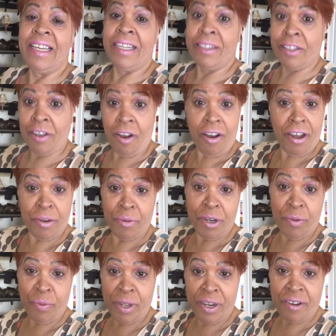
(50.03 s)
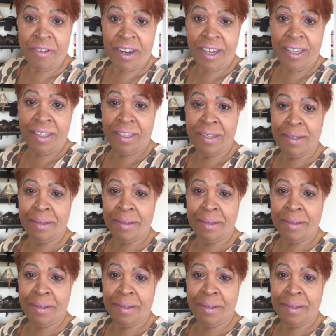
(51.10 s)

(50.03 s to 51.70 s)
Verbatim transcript: It's gone with the wind, right?